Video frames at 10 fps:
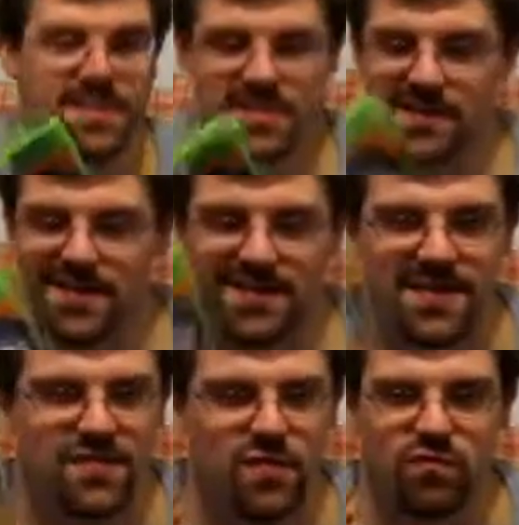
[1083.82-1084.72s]
to, you know,
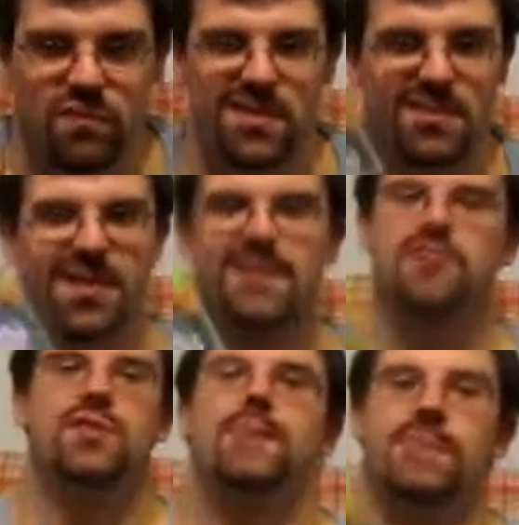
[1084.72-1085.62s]
I just really wanted to
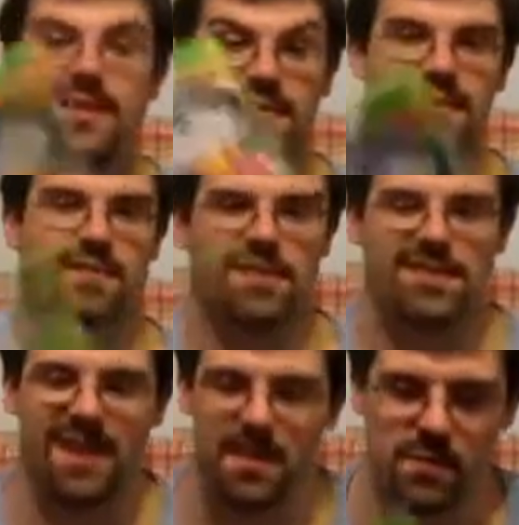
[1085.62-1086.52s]
jump in and see what
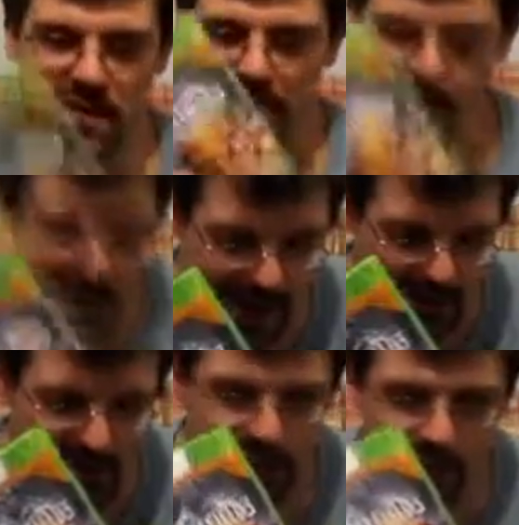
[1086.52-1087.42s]
this game was all
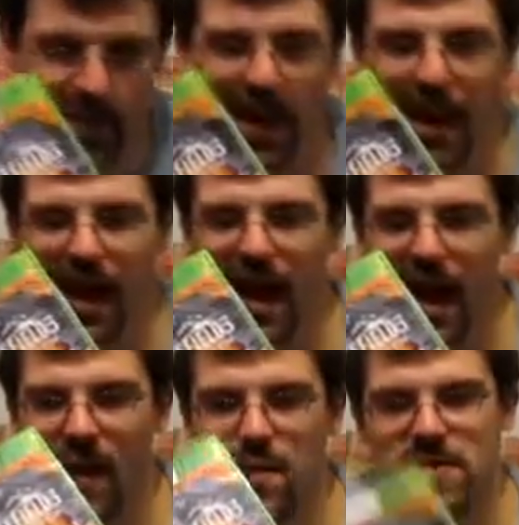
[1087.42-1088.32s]
about. So
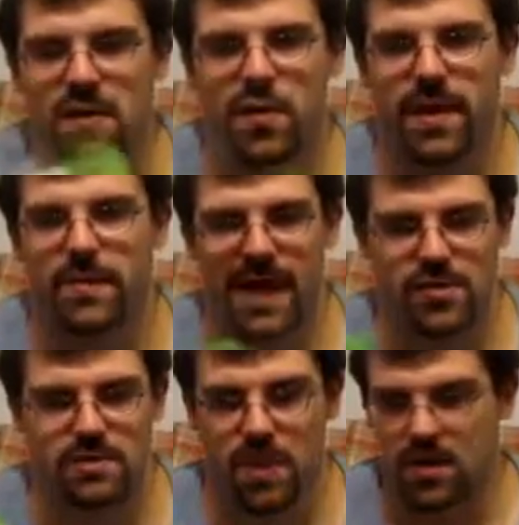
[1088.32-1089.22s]
I went to Quick
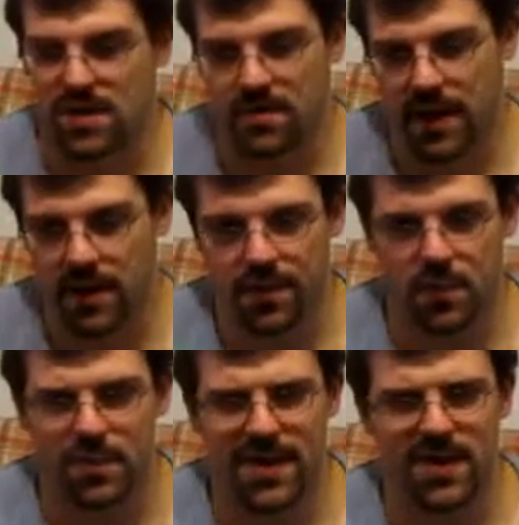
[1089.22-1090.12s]
Match and multiplayer. It
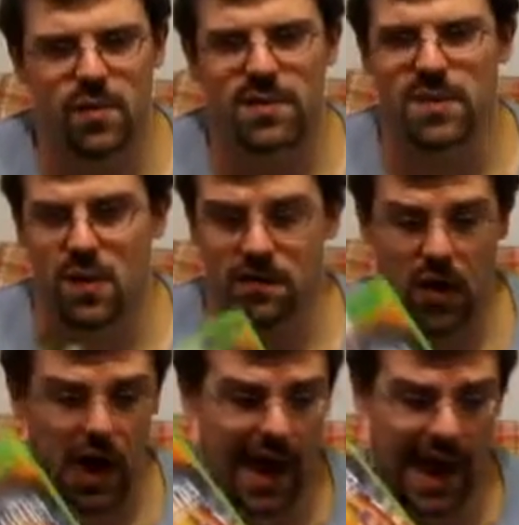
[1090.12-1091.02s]
threw me into a
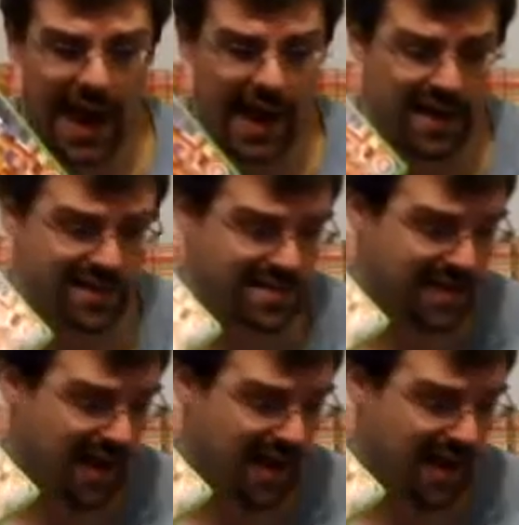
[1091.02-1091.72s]
server, and